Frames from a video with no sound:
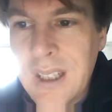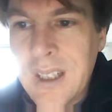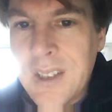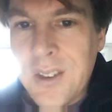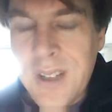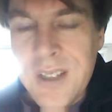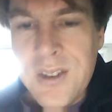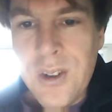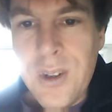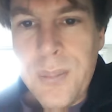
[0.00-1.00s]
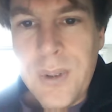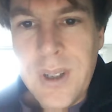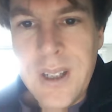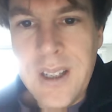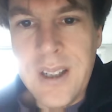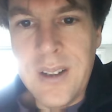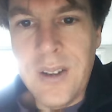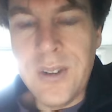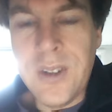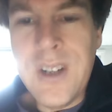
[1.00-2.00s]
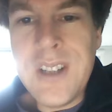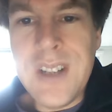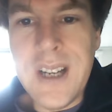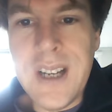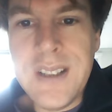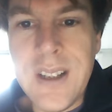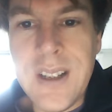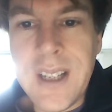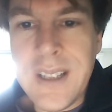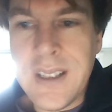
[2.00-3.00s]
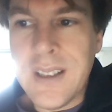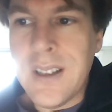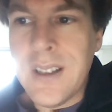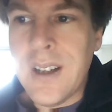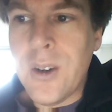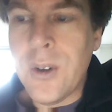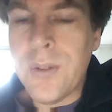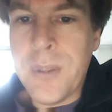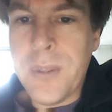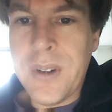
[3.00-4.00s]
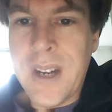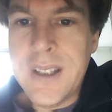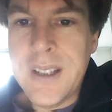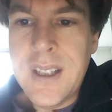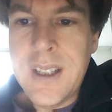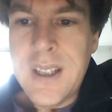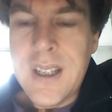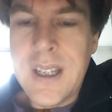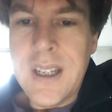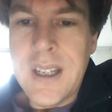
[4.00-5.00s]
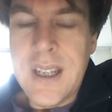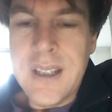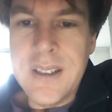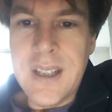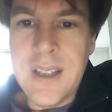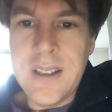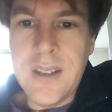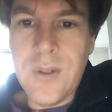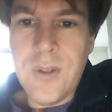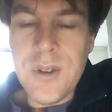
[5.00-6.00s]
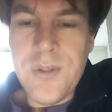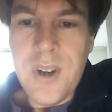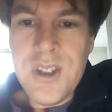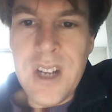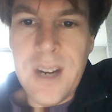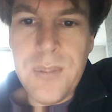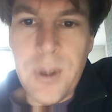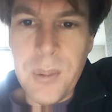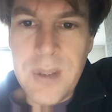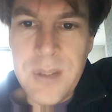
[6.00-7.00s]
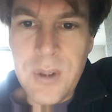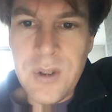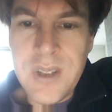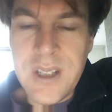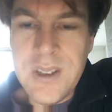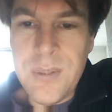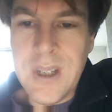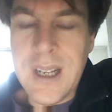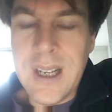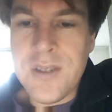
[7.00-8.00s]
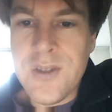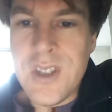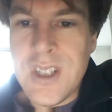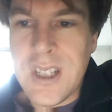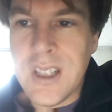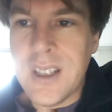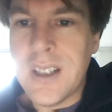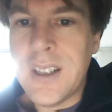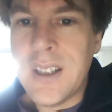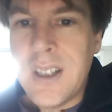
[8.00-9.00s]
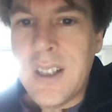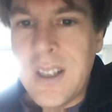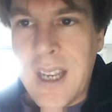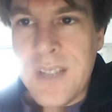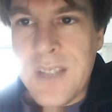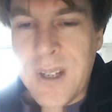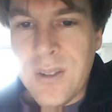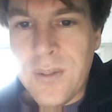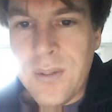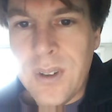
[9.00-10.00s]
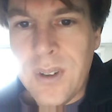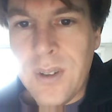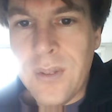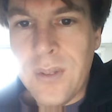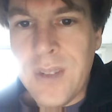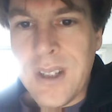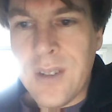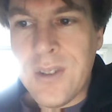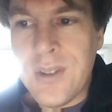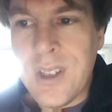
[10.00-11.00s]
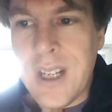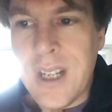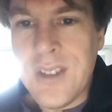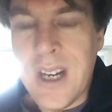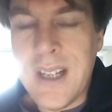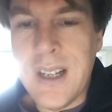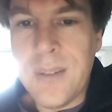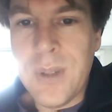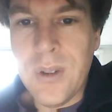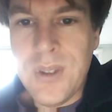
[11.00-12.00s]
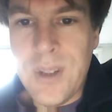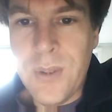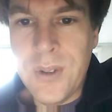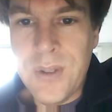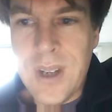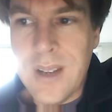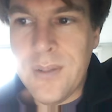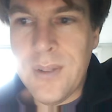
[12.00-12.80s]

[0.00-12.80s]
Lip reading: So that's Europe. On the Greek side, they are getting oil from Iran, and of course Russia, probably because they simply like the strategic aspect of that country, and China because they want to have